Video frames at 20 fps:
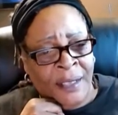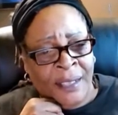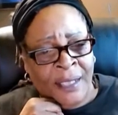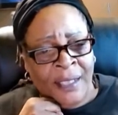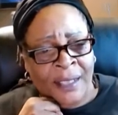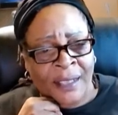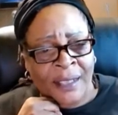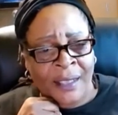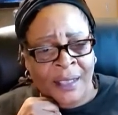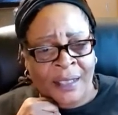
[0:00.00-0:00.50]

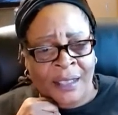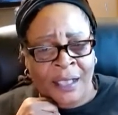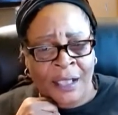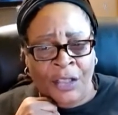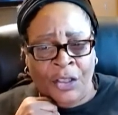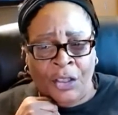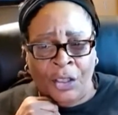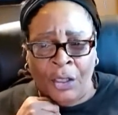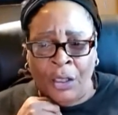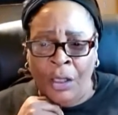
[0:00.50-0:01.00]
this
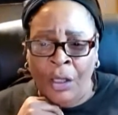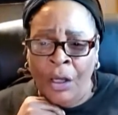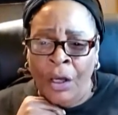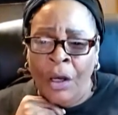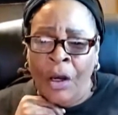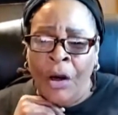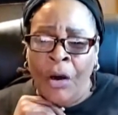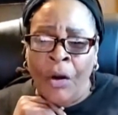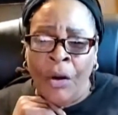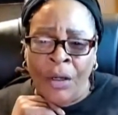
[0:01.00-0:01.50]
intention
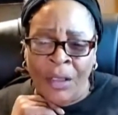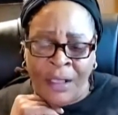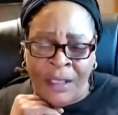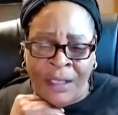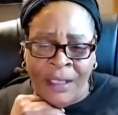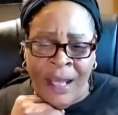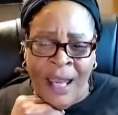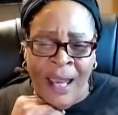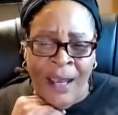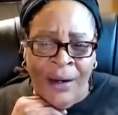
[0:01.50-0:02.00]
on
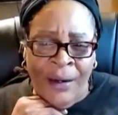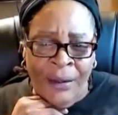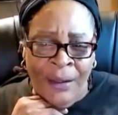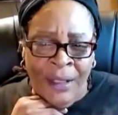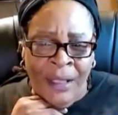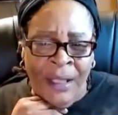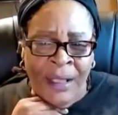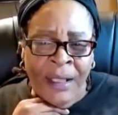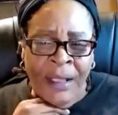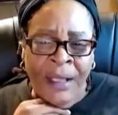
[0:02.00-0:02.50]

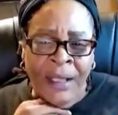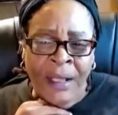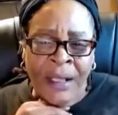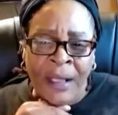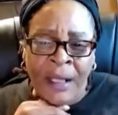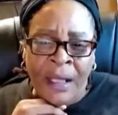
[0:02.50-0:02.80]
Saturday.